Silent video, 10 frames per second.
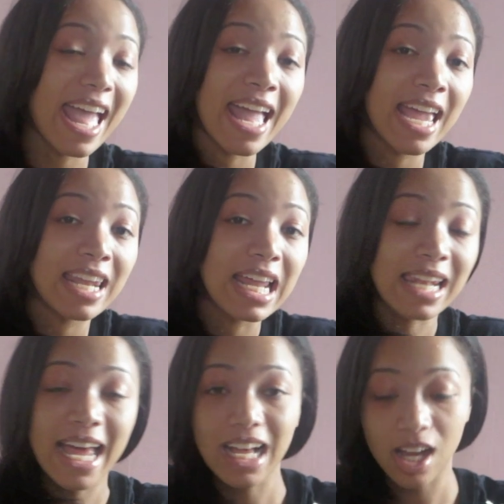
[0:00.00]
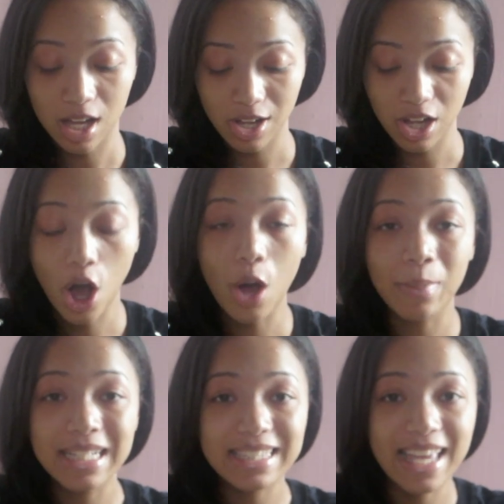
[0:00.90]
and like,
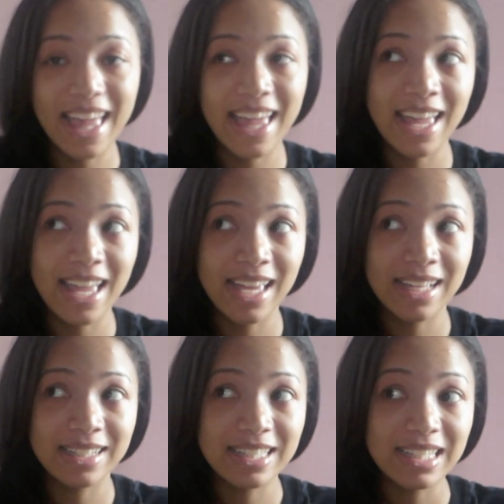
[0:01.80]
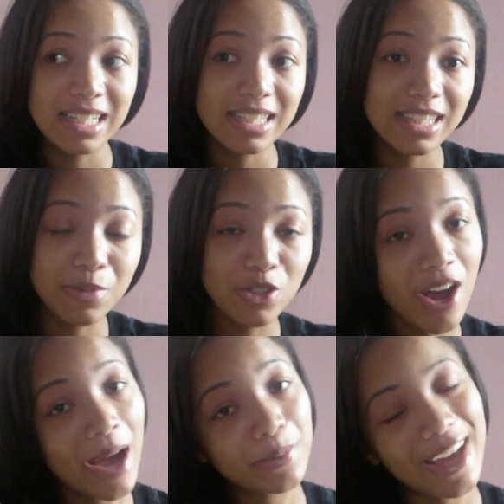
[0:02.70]
comment, and
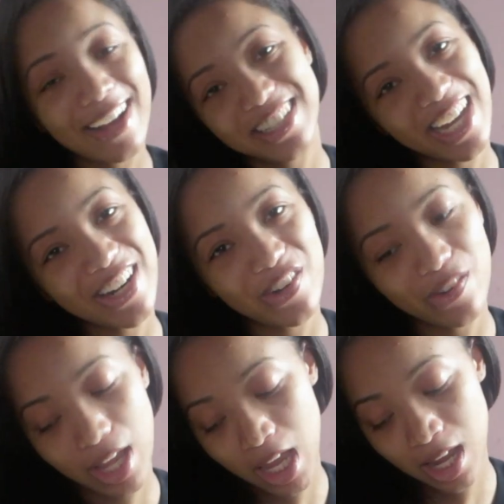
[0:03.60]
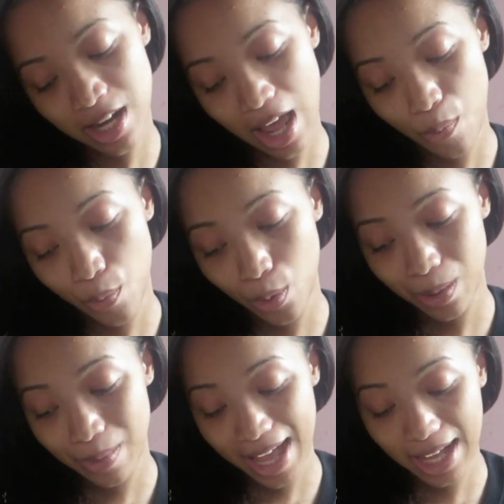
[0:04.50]
subscribe to our channel and we'll
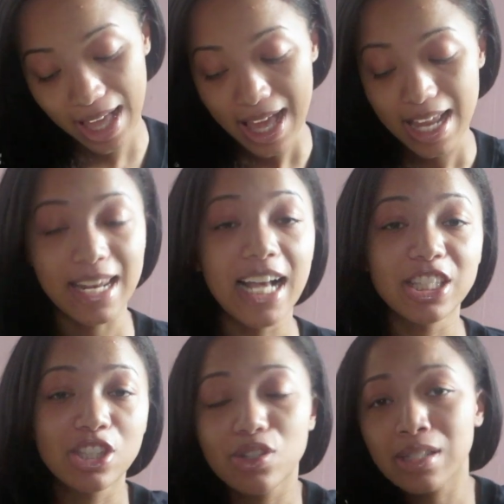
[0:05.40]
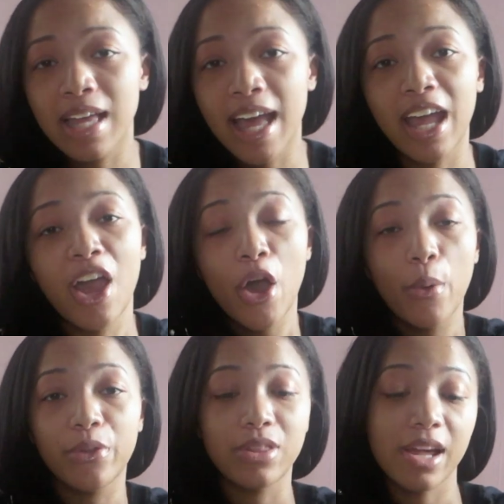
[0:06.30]
be back next Tuesday
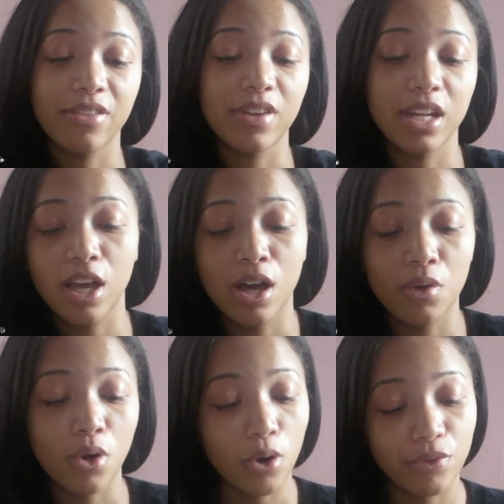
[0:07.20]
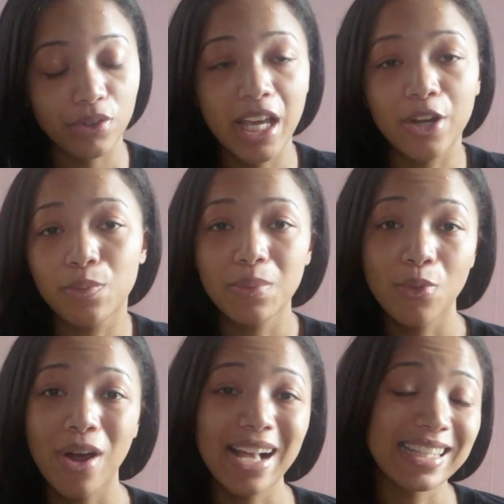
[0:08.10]
with another video. Hopefully it'll be
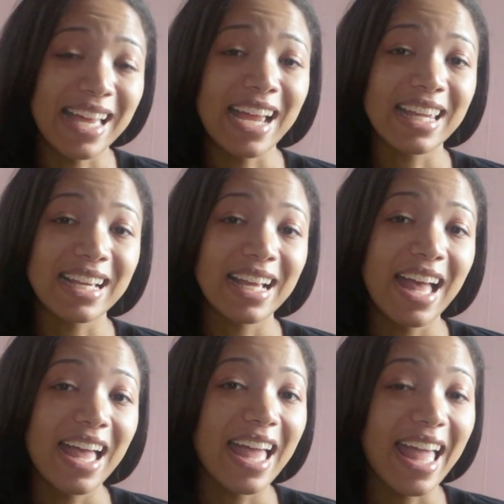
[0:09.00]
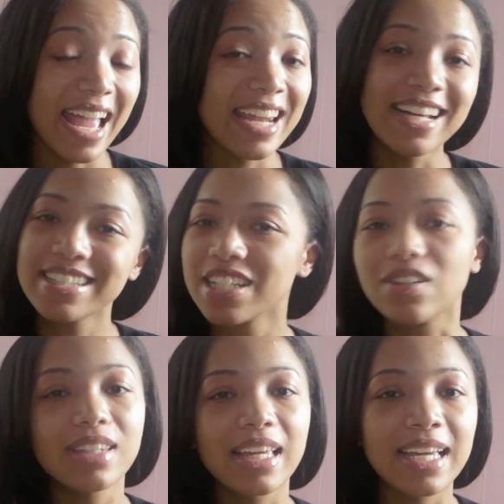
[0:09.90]
more exciting. And
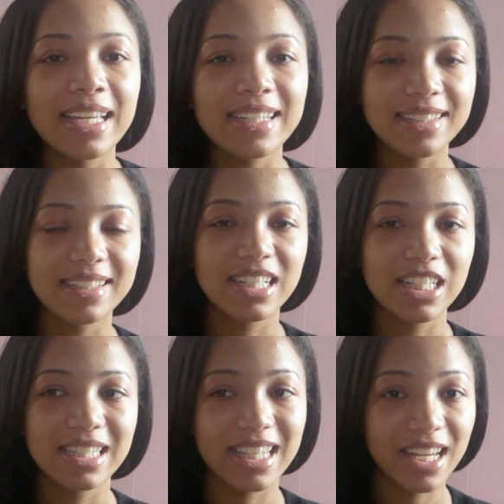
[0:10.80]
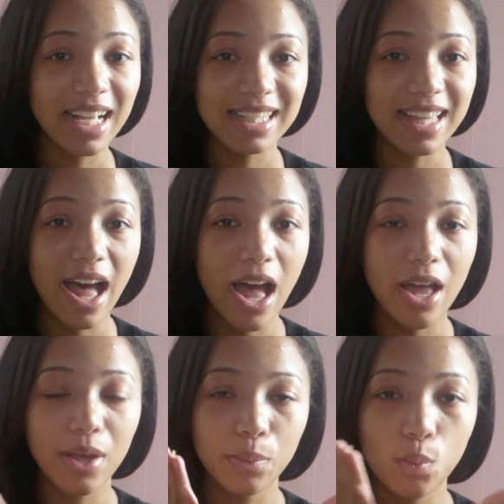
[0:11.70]
until then, see you next
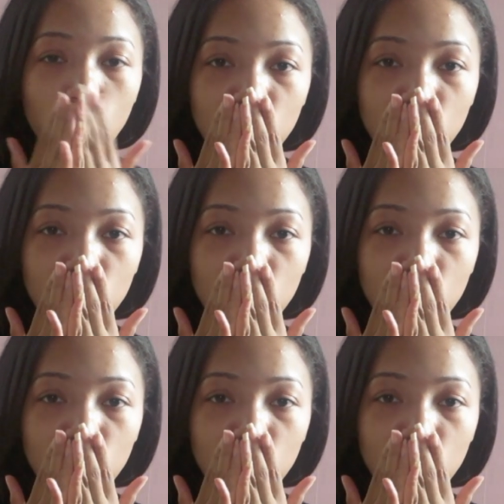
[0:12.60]
time.